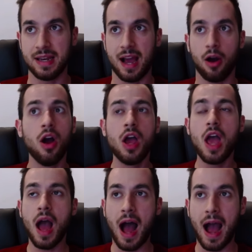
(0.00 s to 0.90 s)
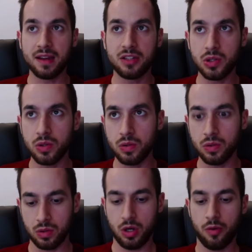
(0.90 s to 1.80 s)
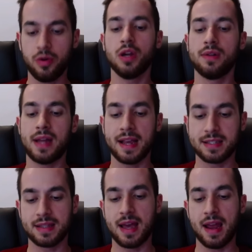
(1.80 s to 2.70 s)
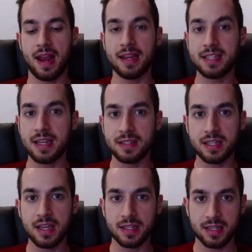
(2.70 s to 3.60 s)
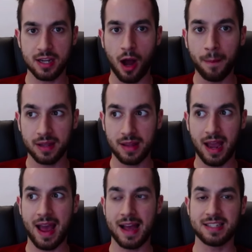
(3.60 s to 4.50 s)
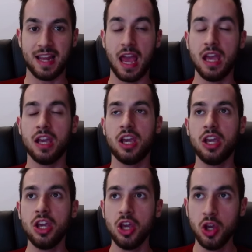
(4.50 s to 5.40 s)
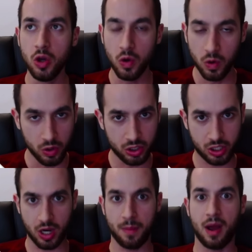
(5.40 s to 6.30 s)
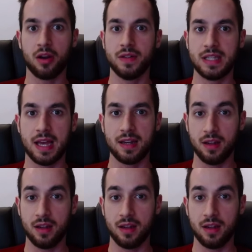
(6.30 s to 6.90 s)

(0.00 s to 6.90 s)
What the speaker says: Now, I do realize that AT&T is a company that has a huge amount of debt.